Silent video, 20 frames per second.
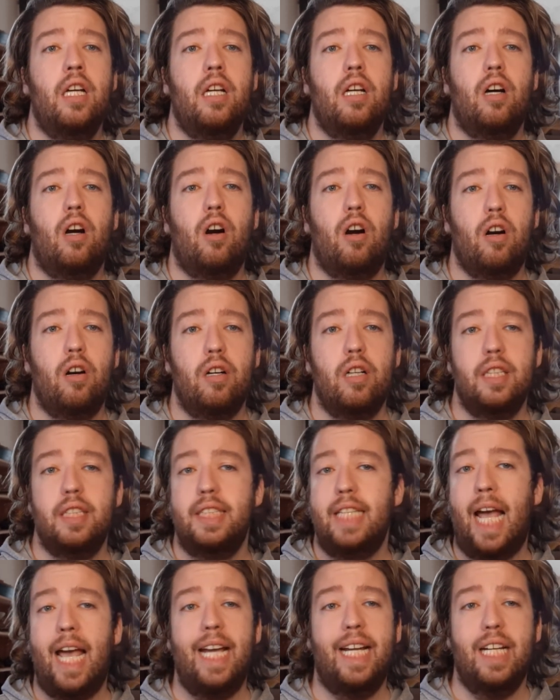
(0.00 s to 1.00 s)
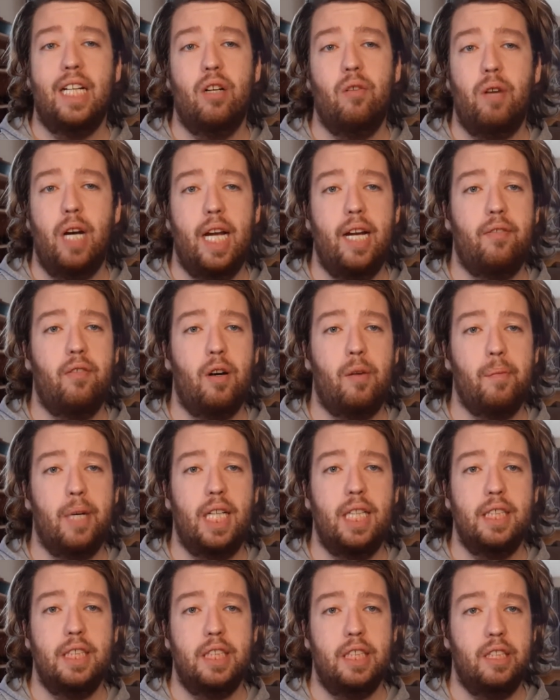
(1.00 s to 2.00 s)
or taken away from
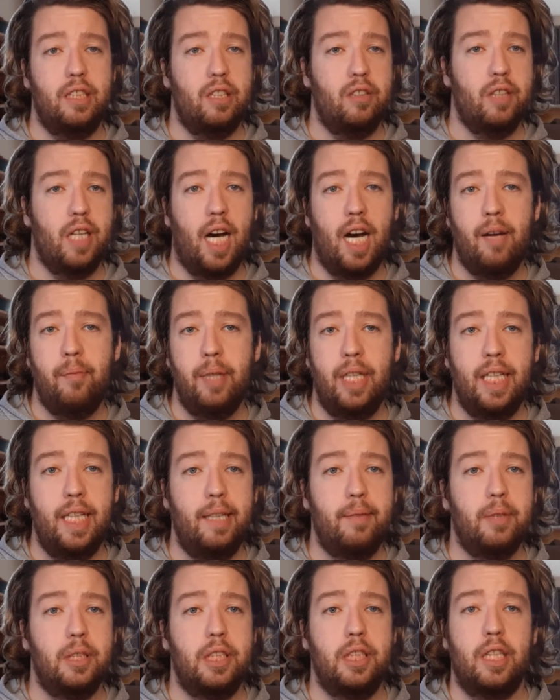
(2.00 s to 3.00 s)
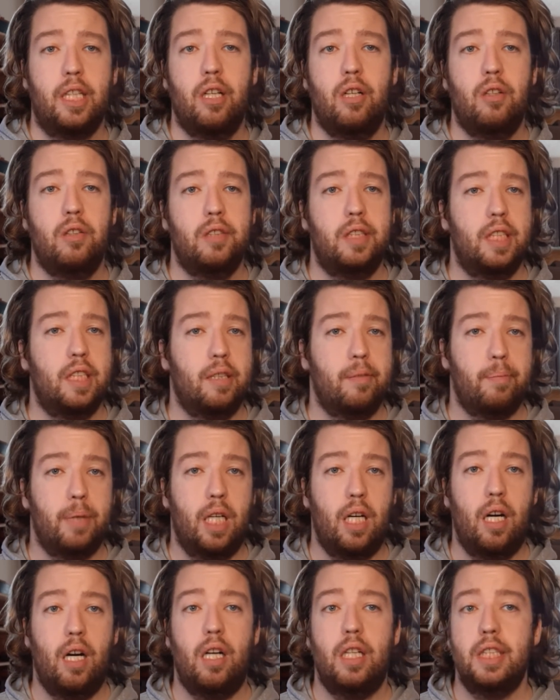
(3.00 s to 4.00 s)
us, not being able to go to the
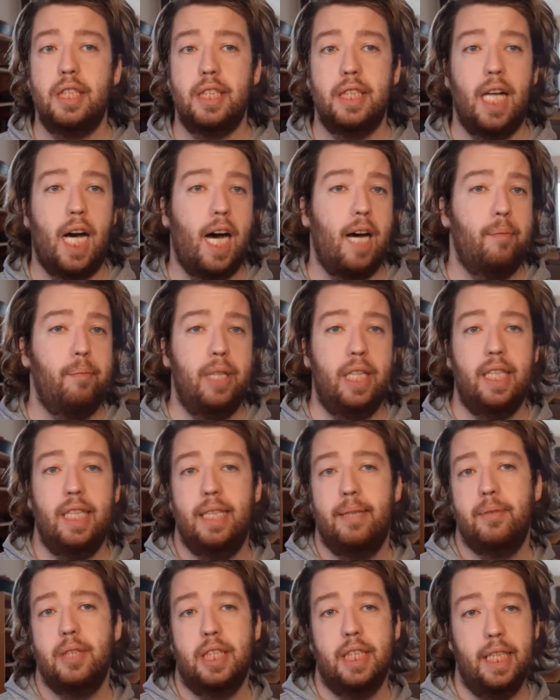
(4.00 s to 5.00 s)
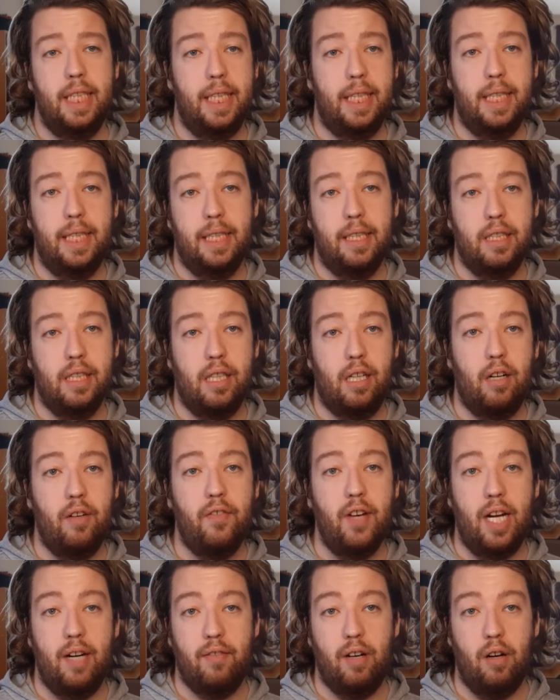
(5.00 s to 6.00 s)
bars, not being able to eat in at our
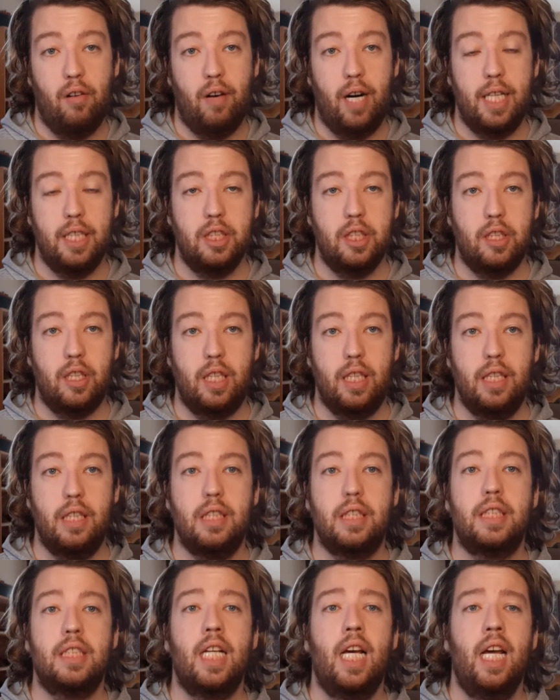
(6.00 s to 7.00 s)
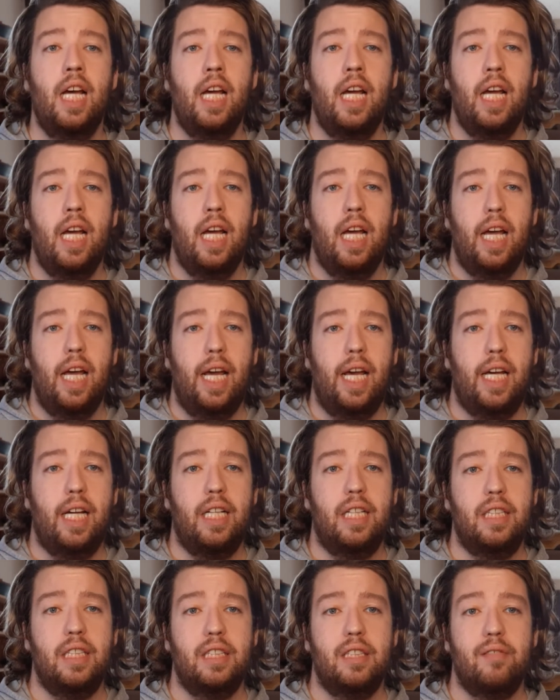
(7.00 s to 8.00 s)
favorite restaurants,
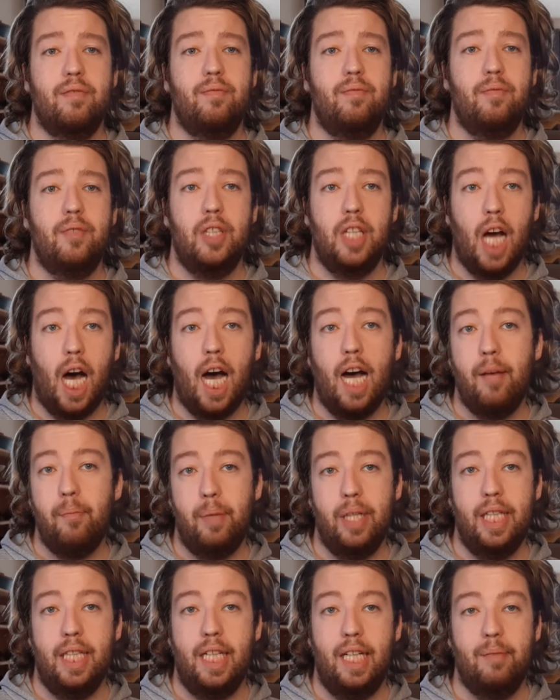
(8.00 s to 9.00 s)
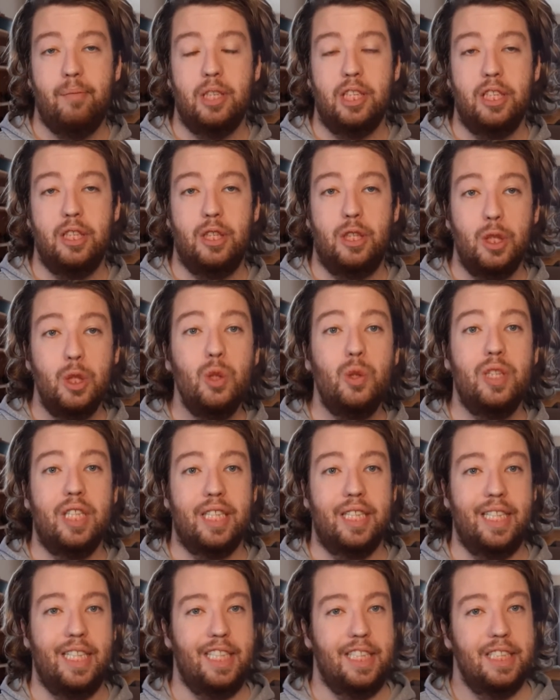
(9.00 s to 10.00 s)
and not being able to do the
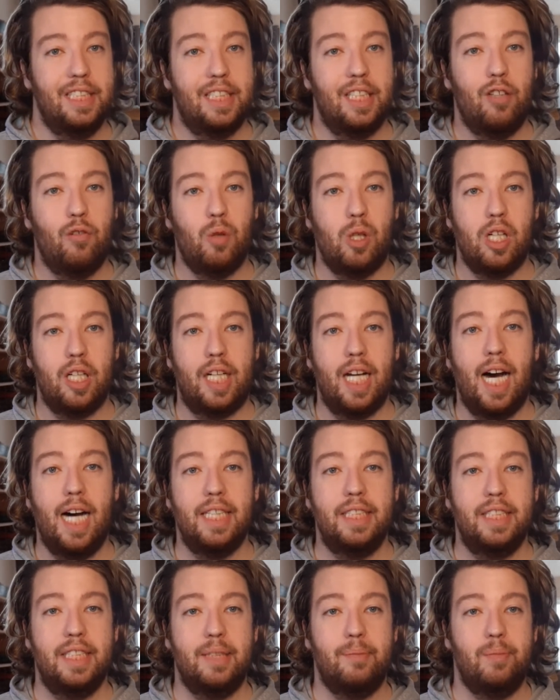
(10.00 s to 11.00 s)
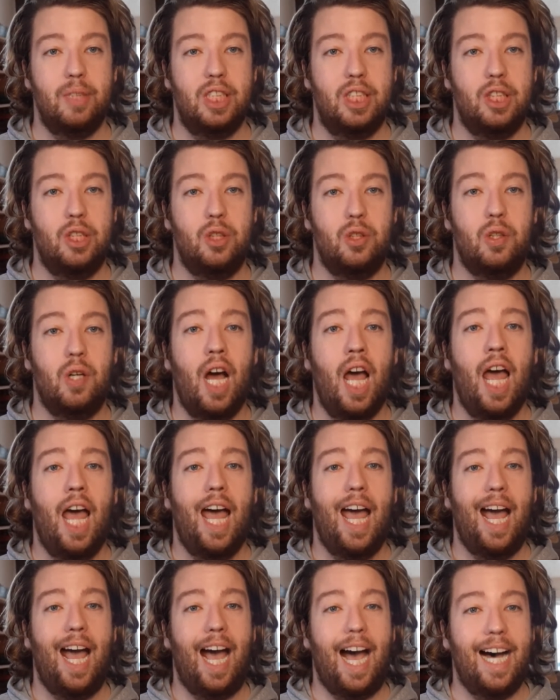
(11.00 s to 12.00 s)
things that we're accustomed to
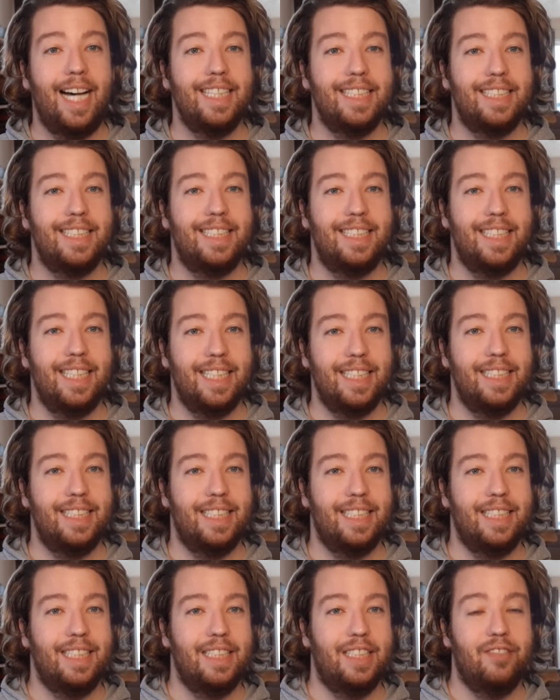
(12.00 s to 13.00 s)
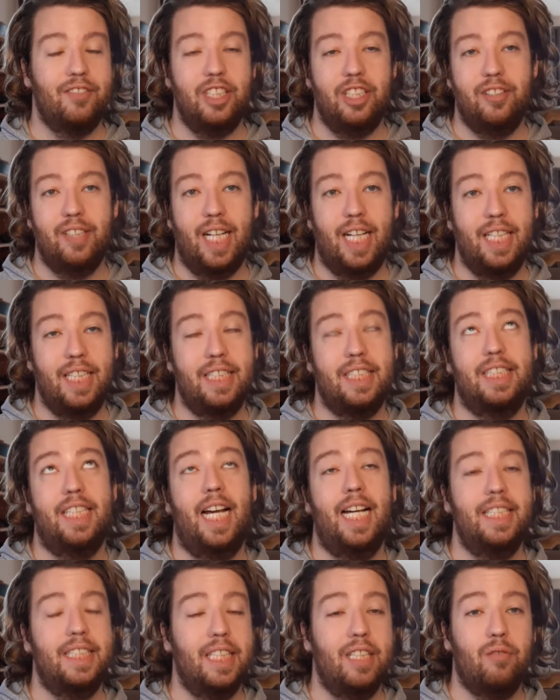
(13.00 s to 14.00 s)
as citizens of the United
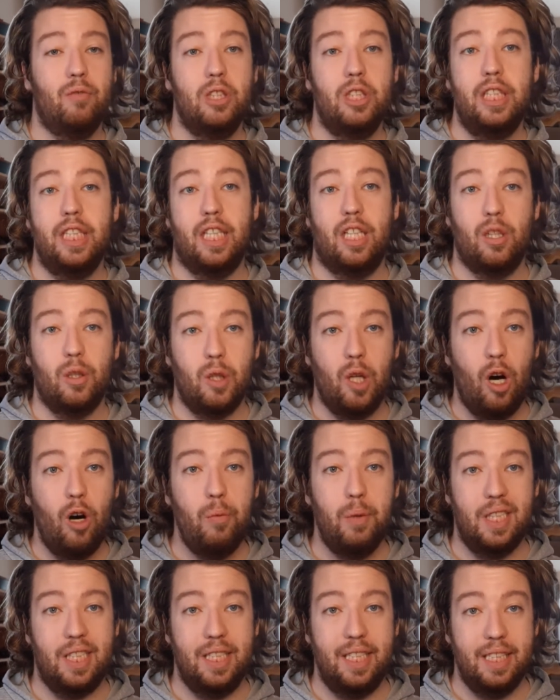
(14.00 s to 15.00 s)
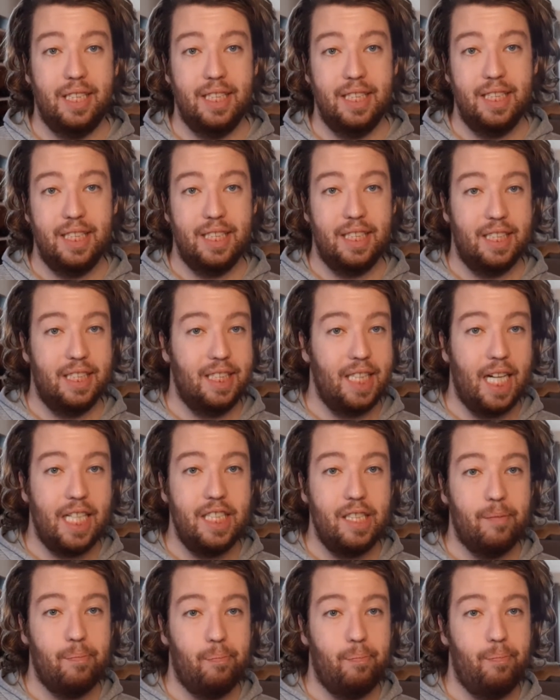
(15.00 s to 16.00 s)
States and really globally. This is such
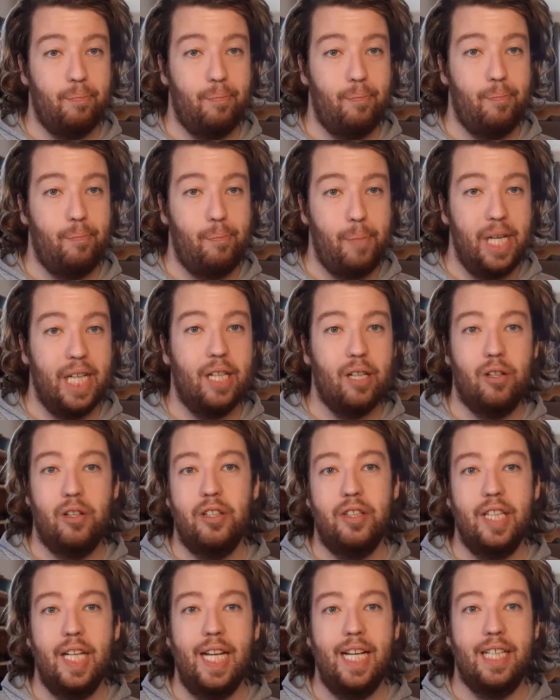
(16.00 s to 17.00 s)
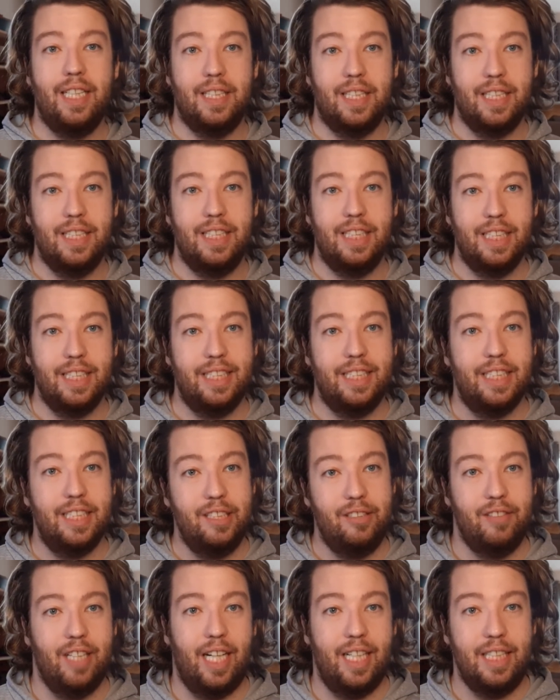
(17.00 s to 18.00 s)
a bigger thing than just the
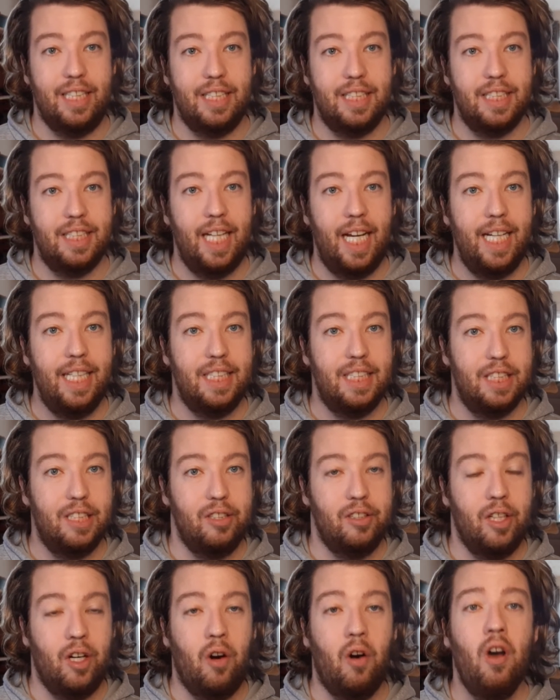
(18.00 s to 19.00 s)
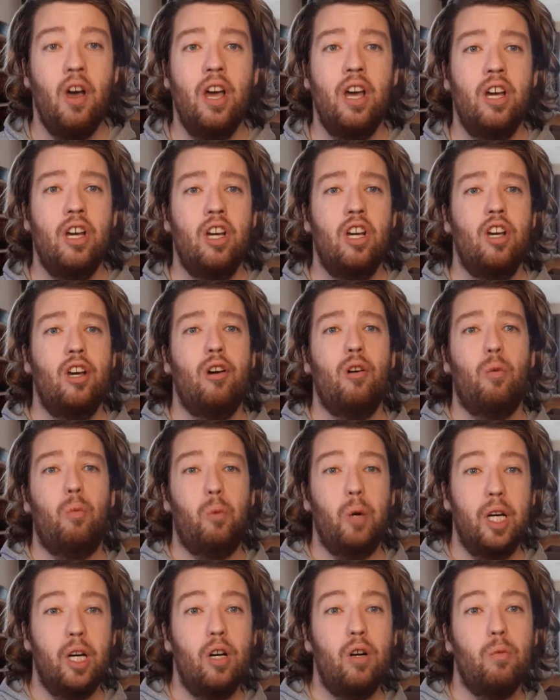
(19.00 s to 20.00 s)
United States.
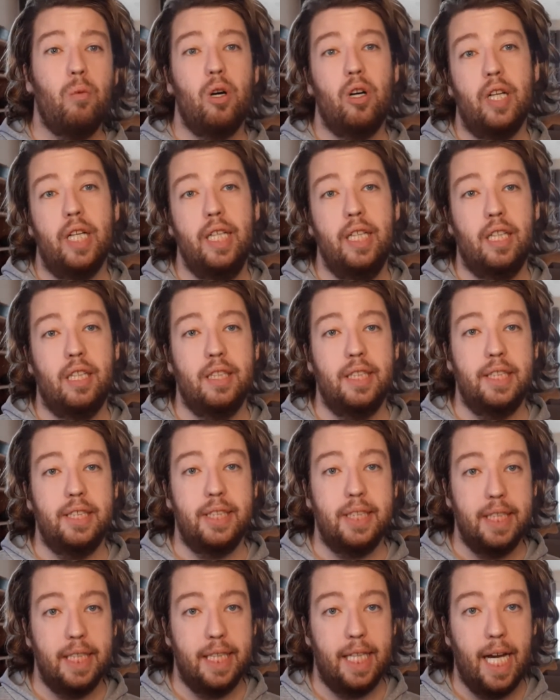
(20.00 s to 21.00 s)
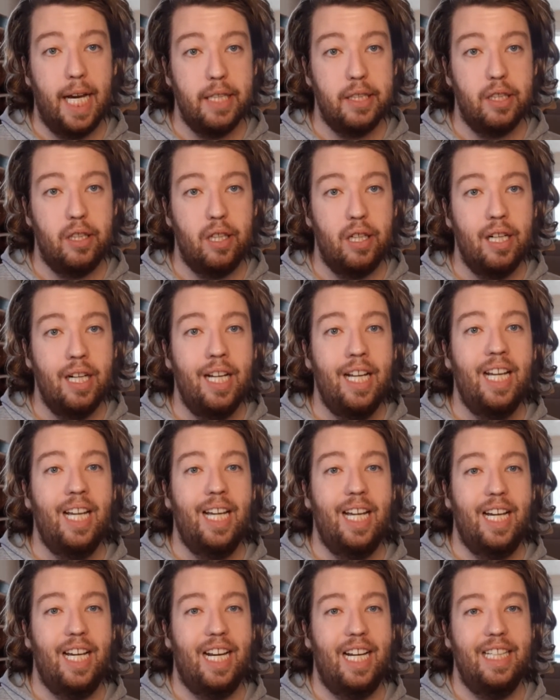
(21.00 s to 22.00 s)
We're working on this together.
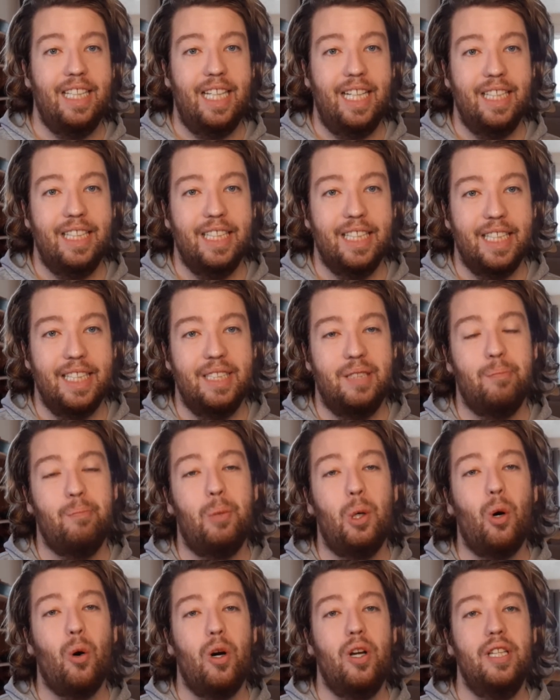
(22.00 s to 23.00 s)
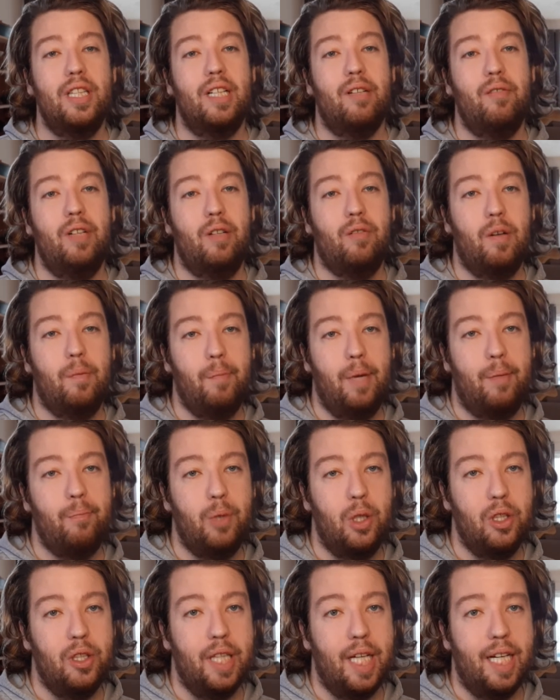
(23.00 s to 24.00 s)
And I think that it's important that we
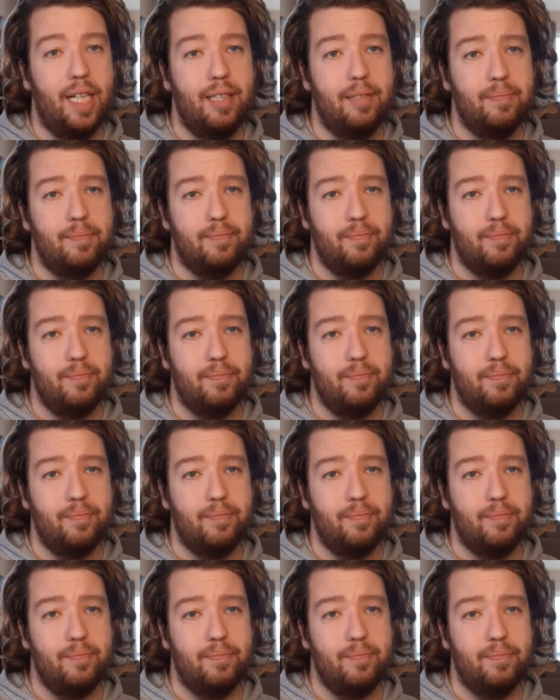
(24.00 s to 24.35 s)
remember that.